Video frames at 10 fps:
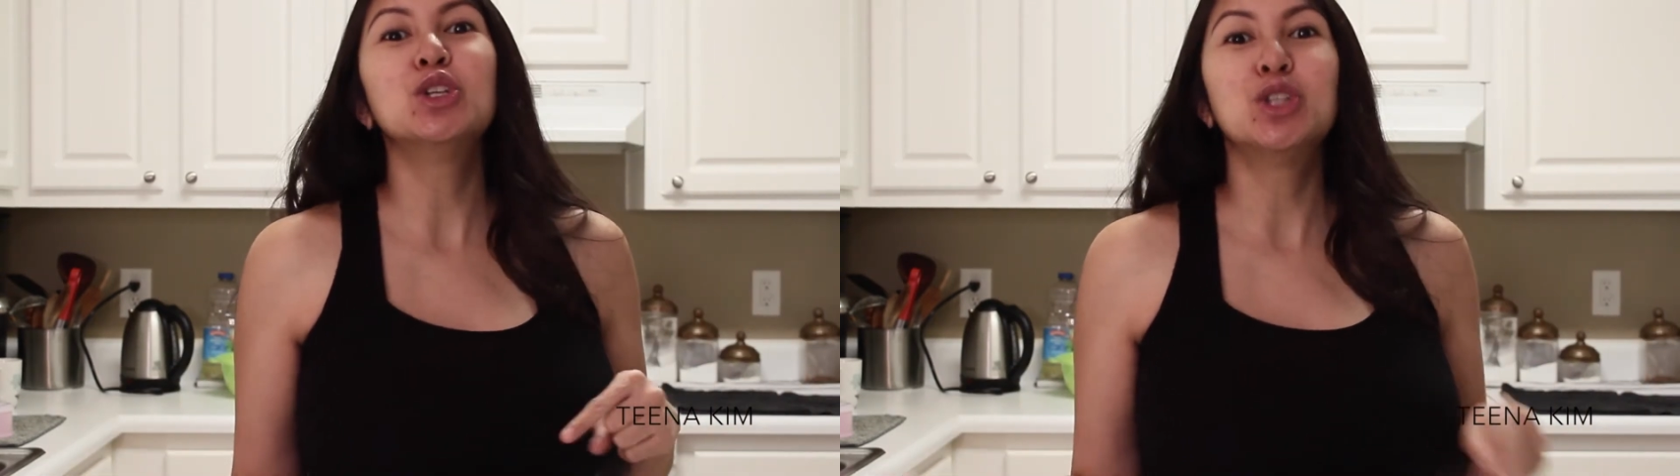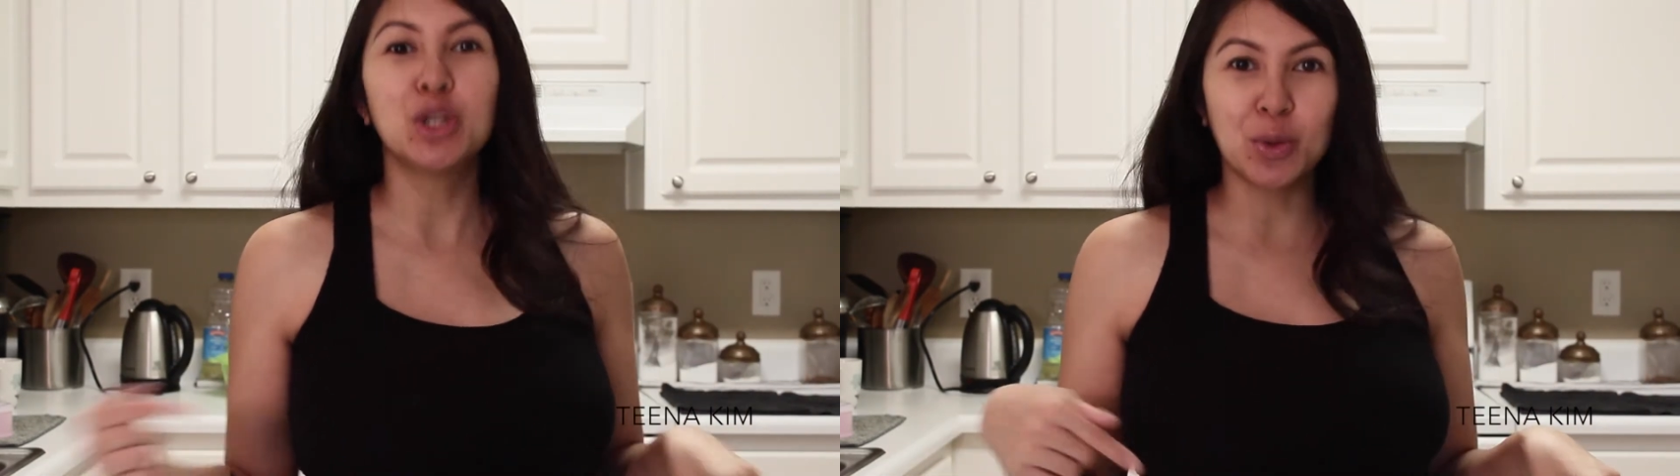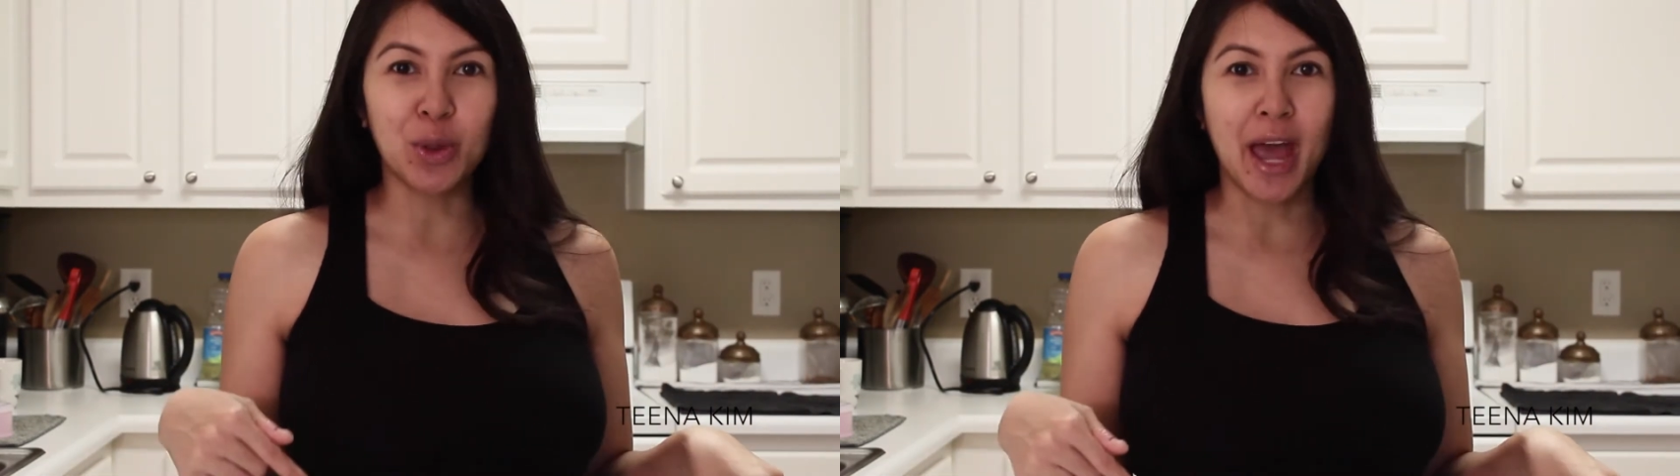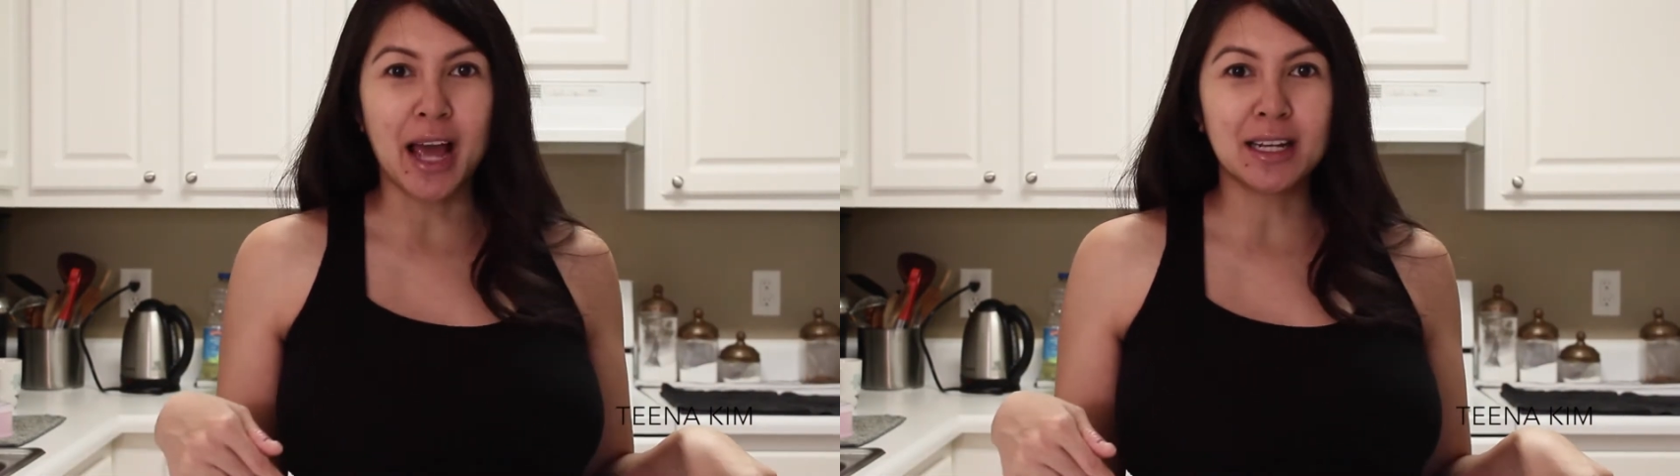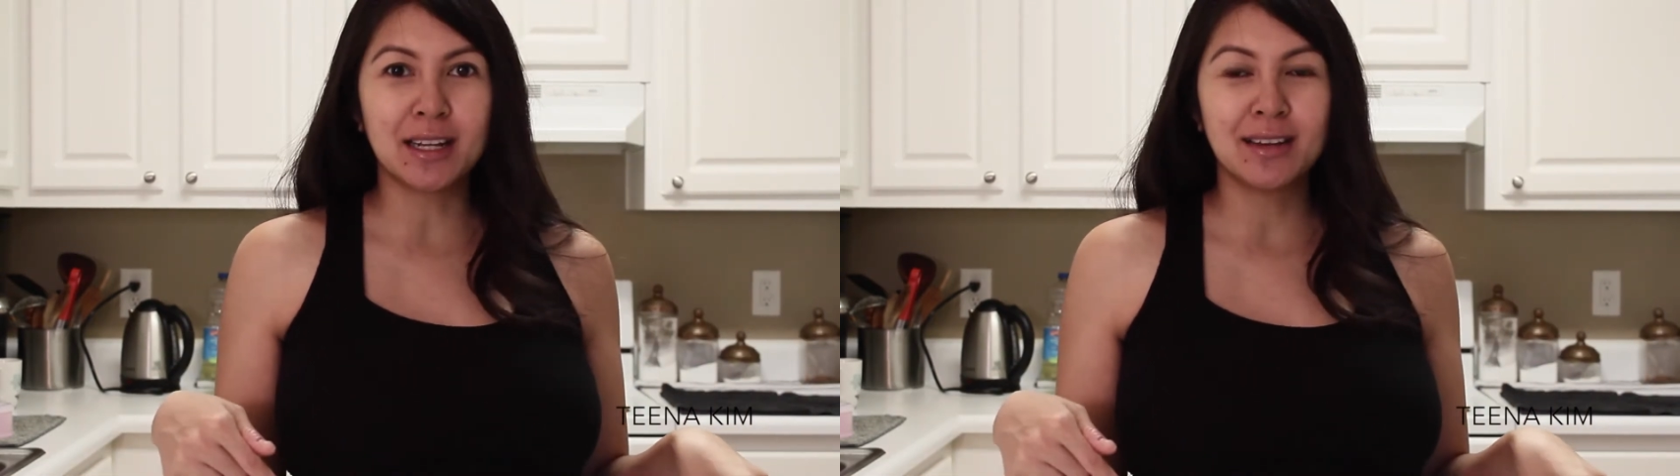to
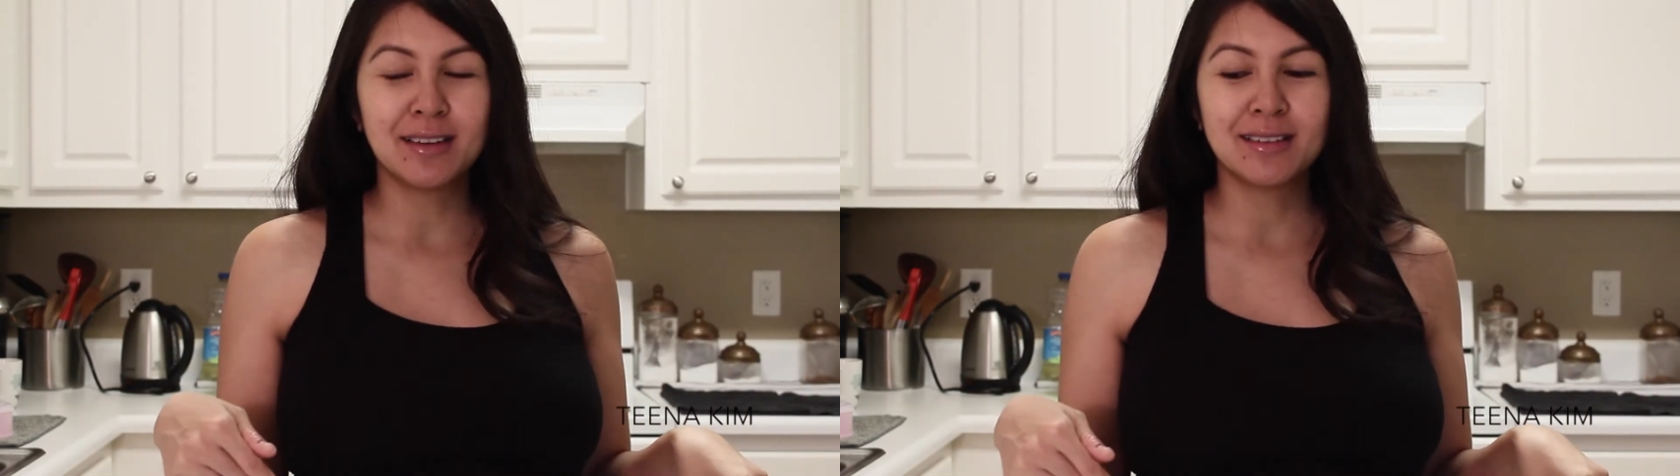that.